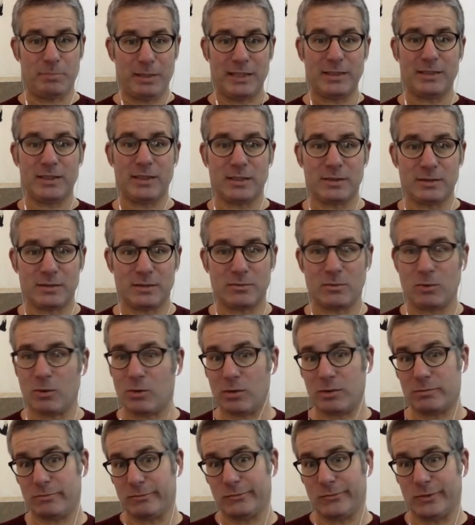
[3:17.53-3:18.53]
paintings,
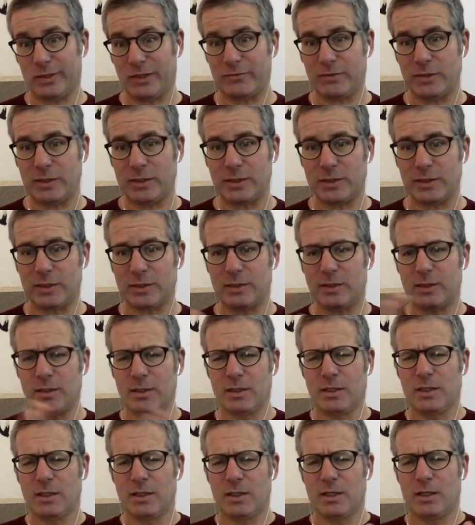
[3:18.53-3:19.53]
or whatever he did.
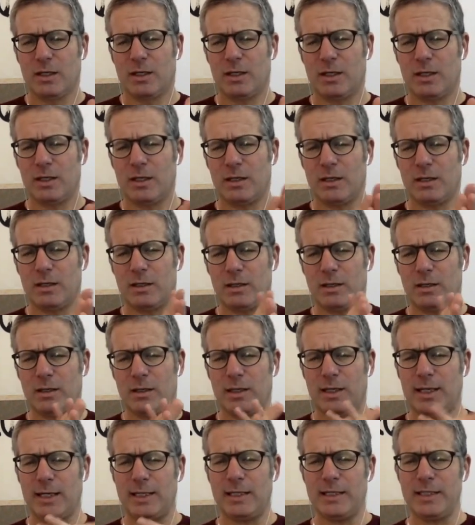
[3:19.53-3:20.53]

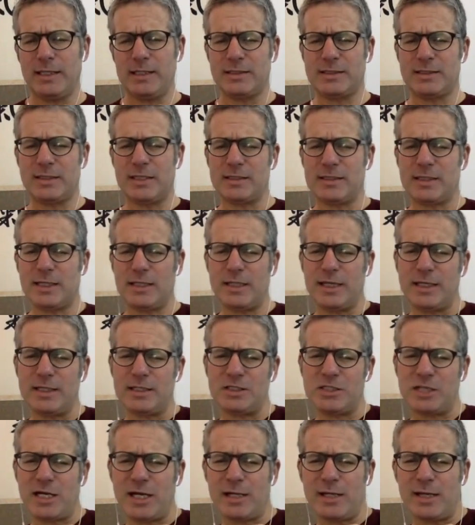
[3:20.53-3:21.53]
Eileen says, I
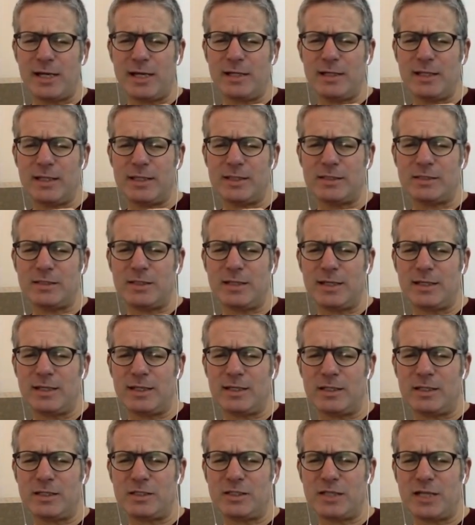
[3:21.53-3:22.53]
like
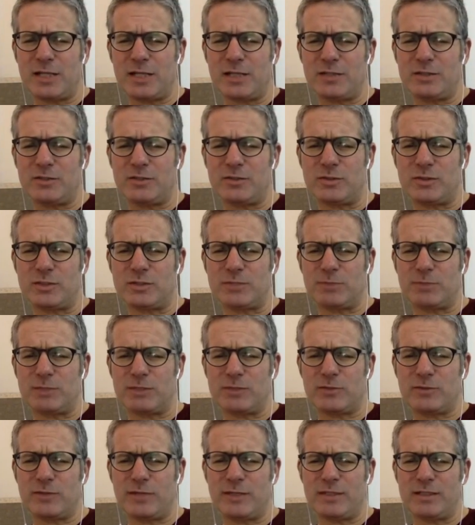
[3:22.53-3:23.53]
the challenge to
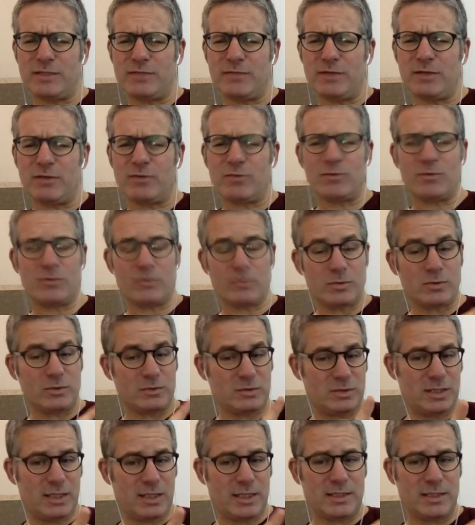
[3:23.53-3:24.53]
express creativity through the
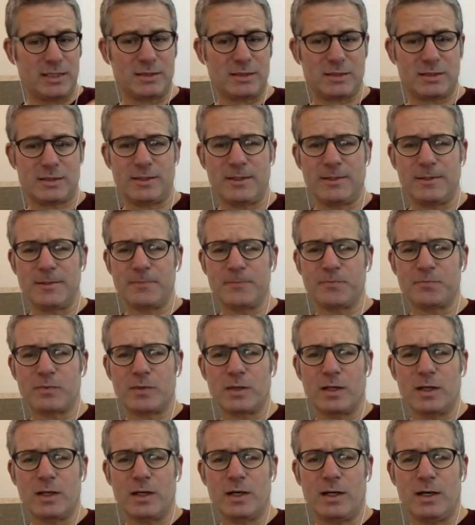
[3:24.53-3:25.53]
rules. Nice.
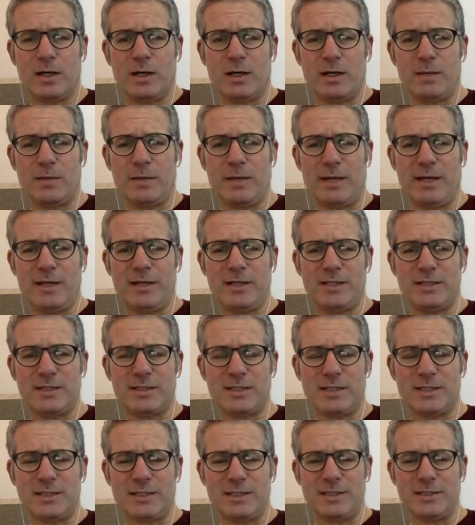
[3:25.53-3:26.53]
Andy
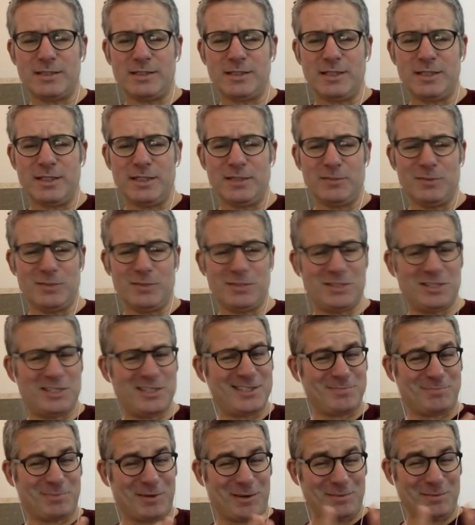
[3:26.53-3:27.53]
says, indeed, which
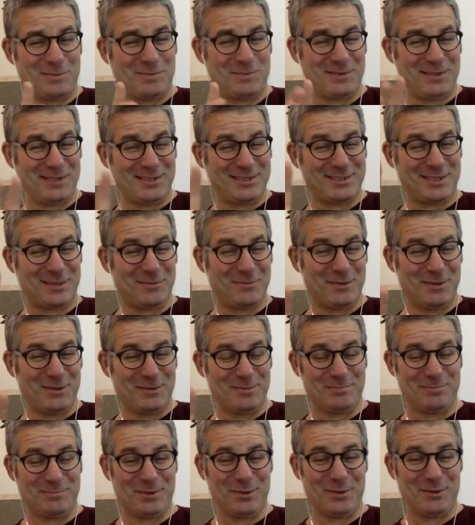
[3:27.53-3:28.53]
is probably
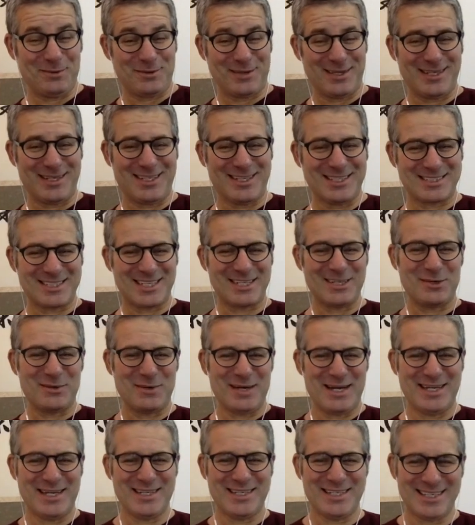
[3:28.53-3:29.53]
somewhere both, I guess. I
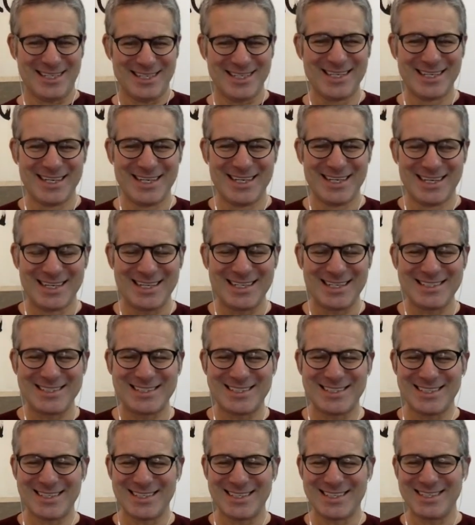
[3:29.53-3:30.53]
know Andy.
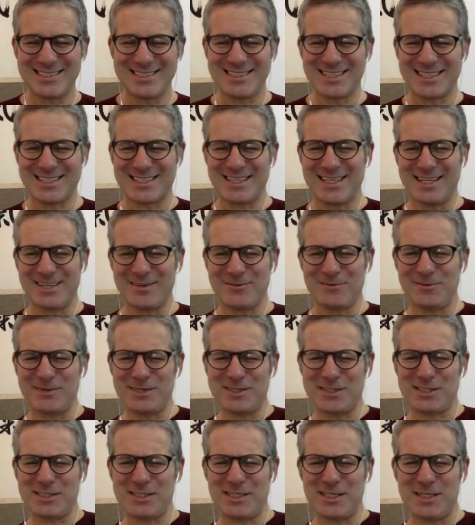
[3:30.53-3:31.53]
He's like that.
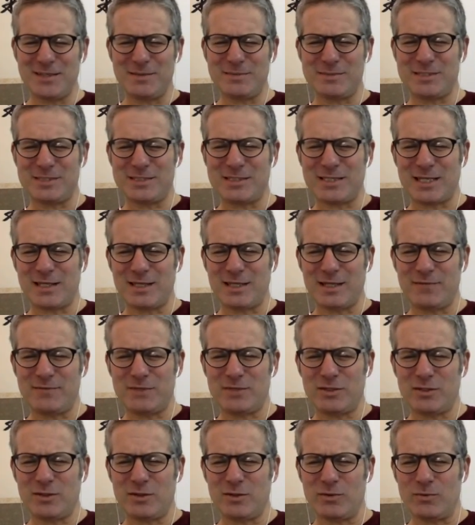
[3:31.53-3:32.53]
Rich Sims says, I love
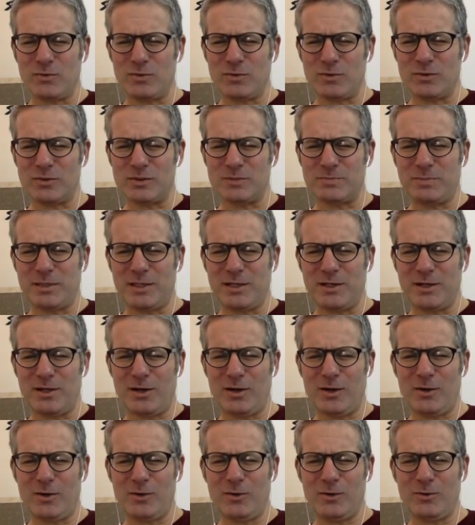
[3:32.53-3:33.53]
to know the rules, but
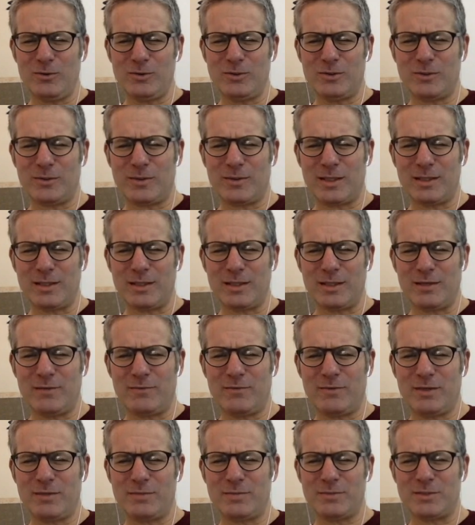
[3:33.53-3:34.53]
oh, do I
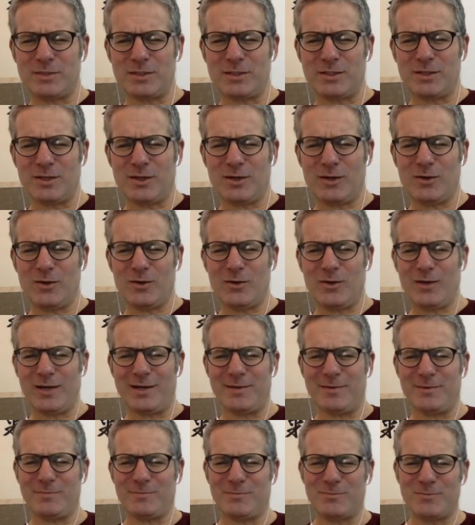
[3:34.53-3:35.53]
love them to go
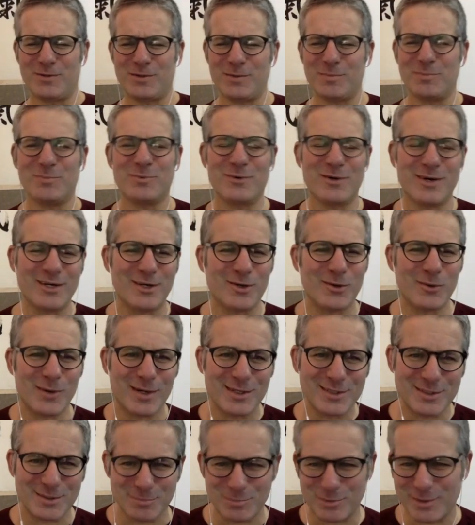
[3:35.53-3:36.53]
on
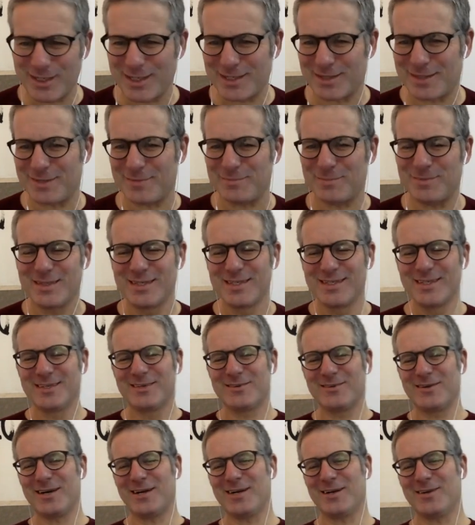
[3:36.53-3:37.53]
to break them.
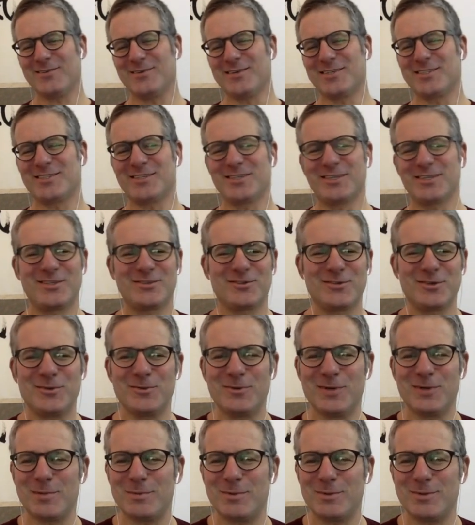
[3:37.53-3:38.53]
Right on, Richard, the true
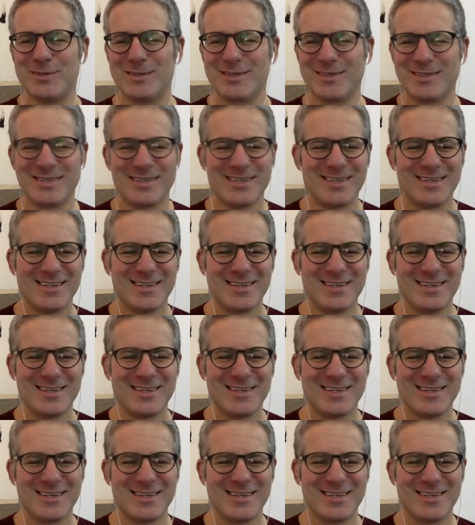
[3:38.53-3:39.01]
rebel.